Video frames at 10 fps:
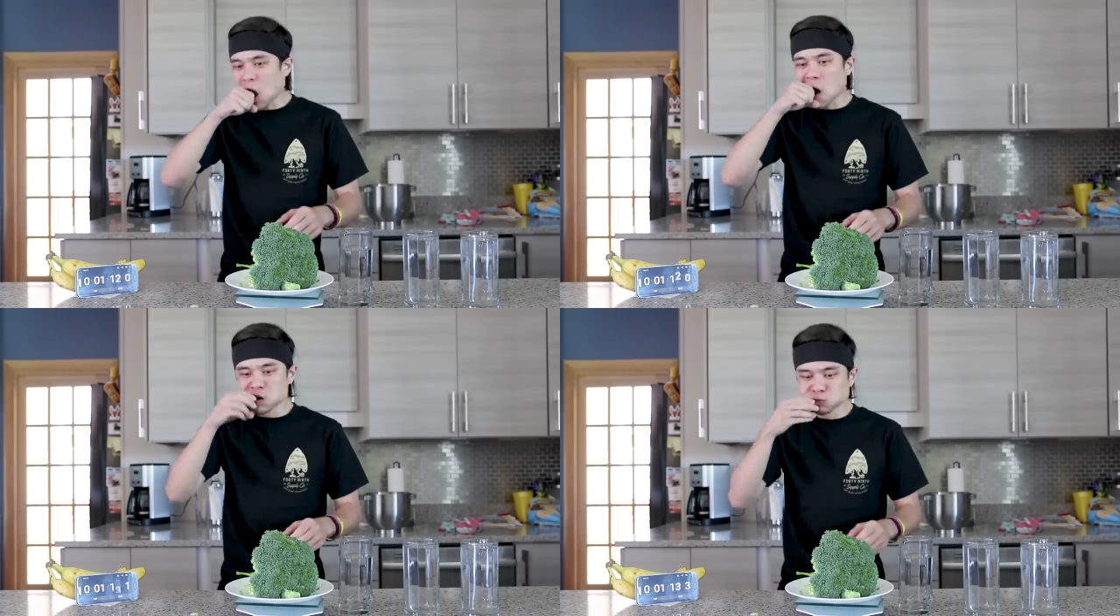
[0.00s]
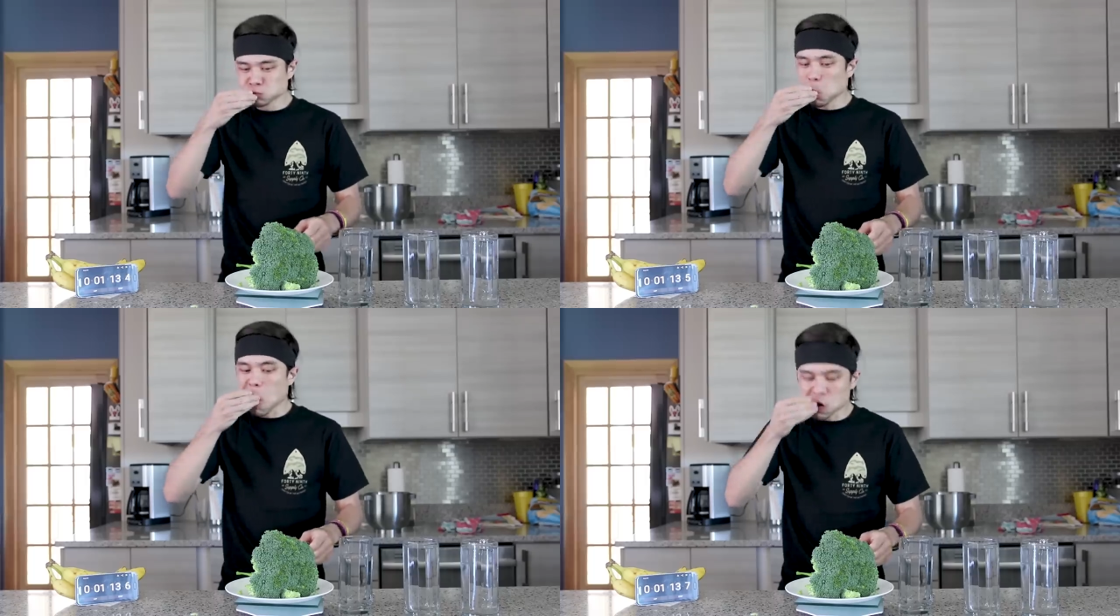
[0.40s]
It's
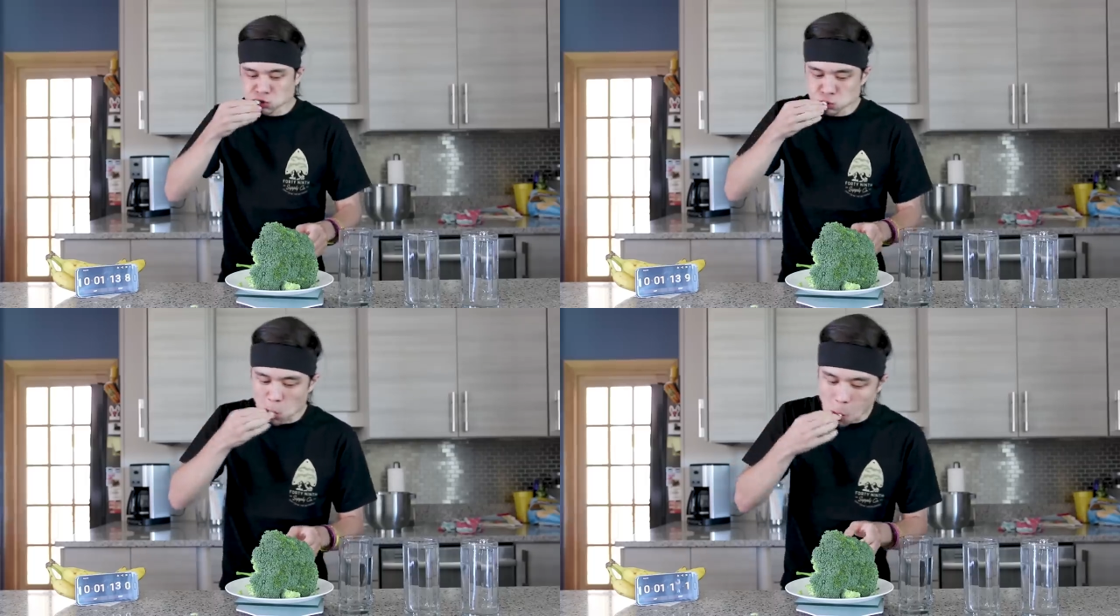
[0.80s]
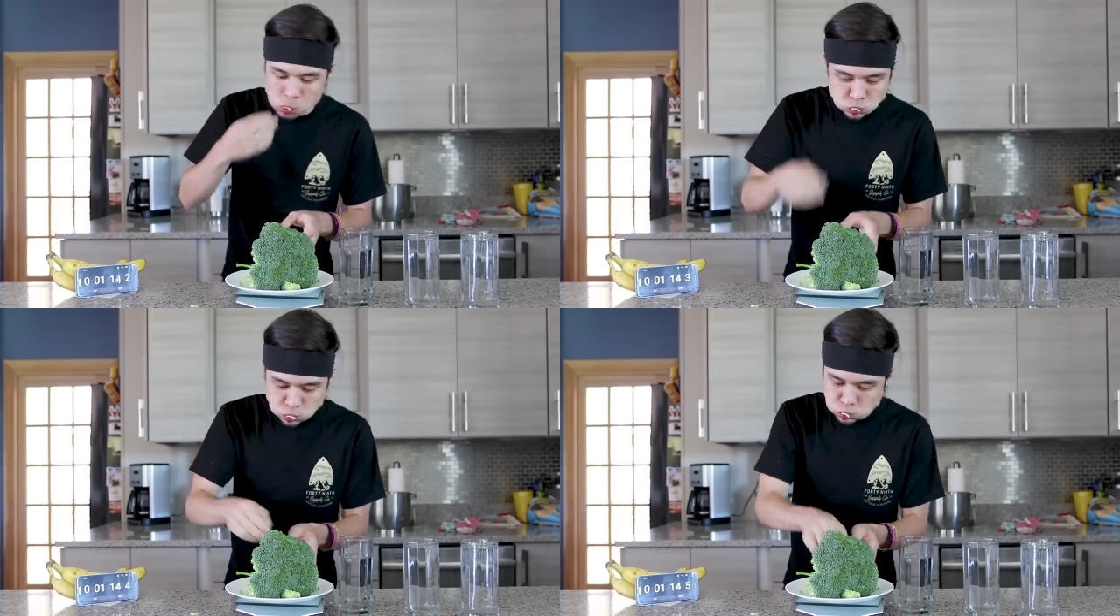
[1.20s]
funny, I gotta
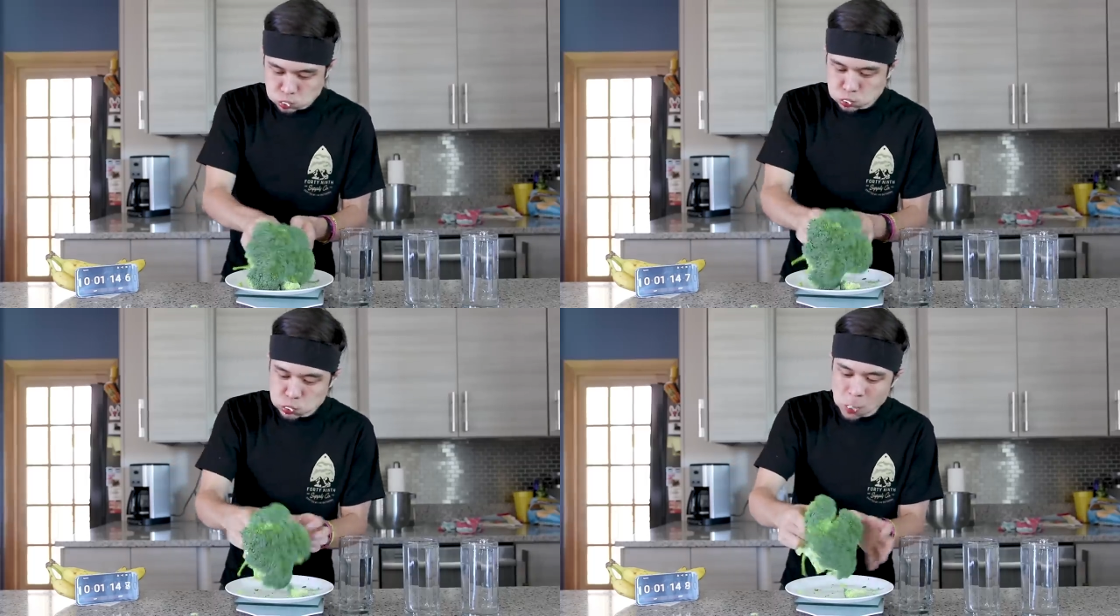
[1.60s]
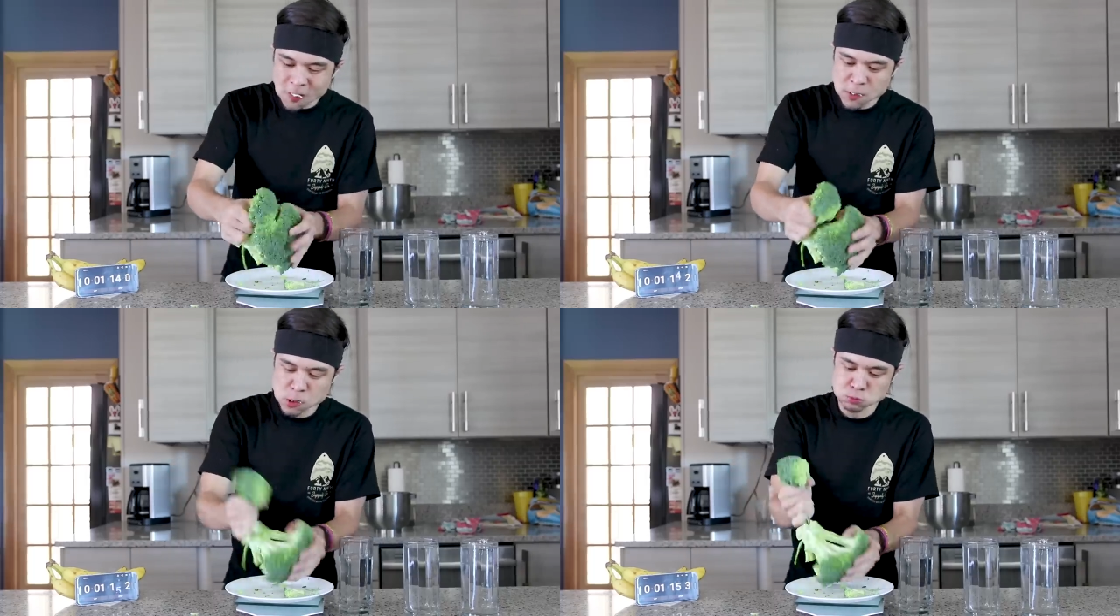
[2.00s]
start on the stem
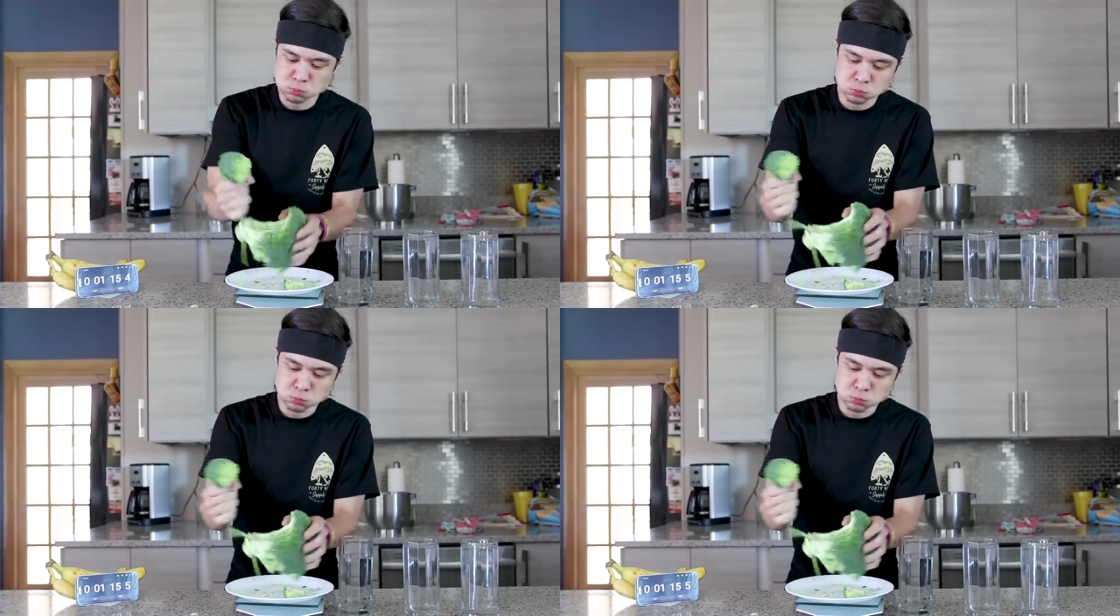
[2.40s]
first.